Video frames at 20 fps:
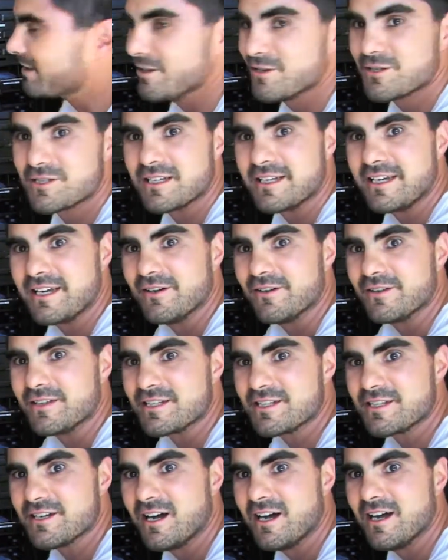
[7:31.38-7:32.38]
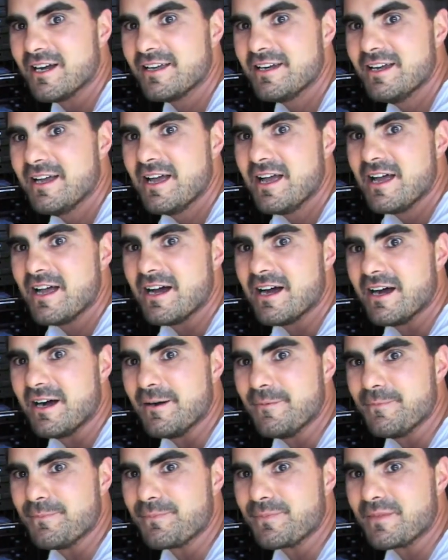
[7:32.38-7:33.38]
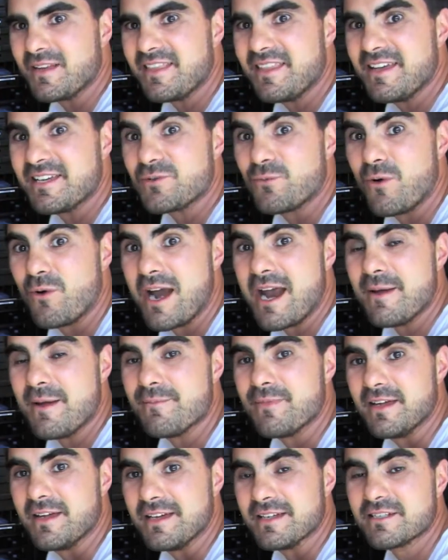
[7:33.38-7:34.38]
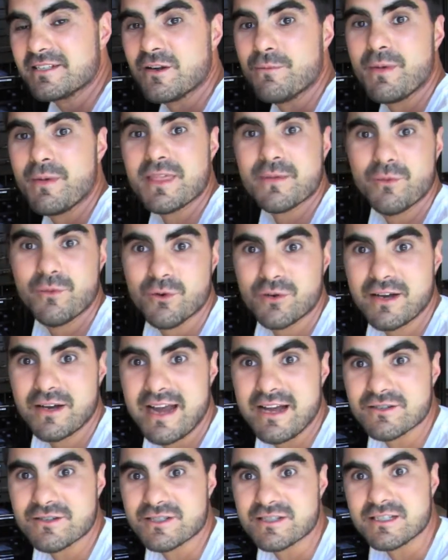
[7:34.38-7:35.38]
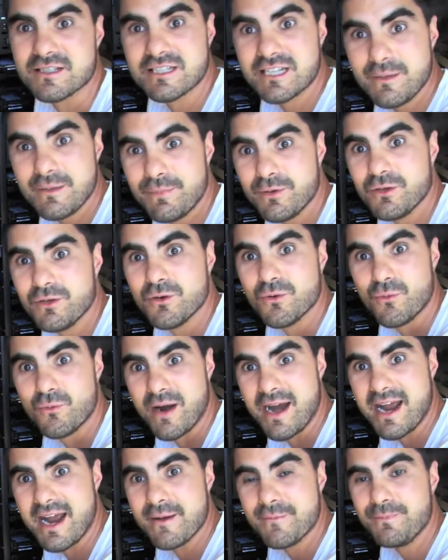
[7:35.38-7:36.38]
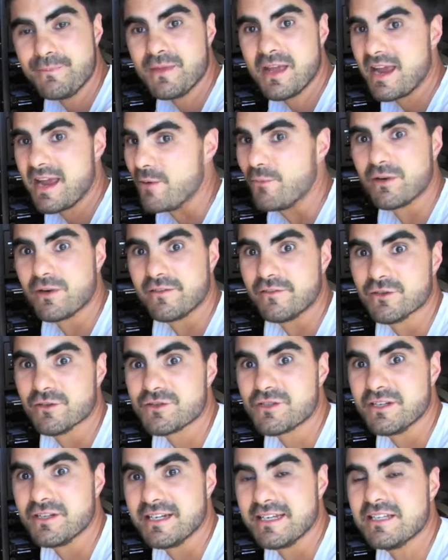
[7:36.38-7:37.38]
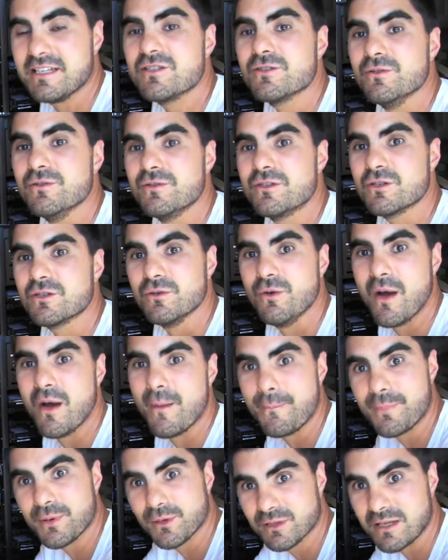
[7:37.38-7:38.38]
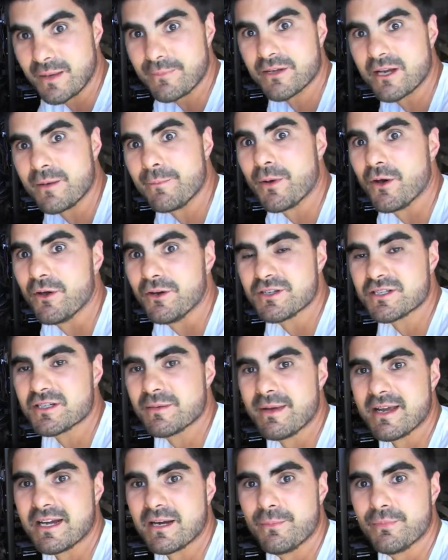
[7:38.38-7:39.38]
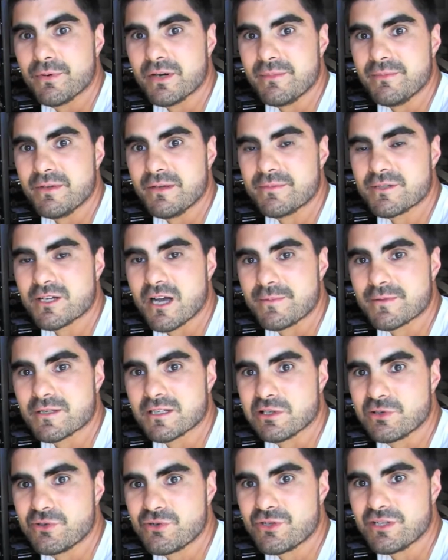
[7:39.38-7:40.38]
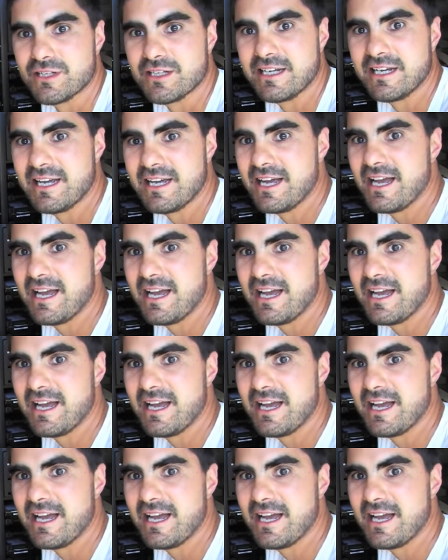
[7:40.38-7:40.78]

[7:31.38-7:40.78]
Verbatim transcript: bit closely here on the side, um, there's RAM there. So motherboard houses a CPU, RAM, and whatever else you need to to uh, build up the components to make a premium type solution.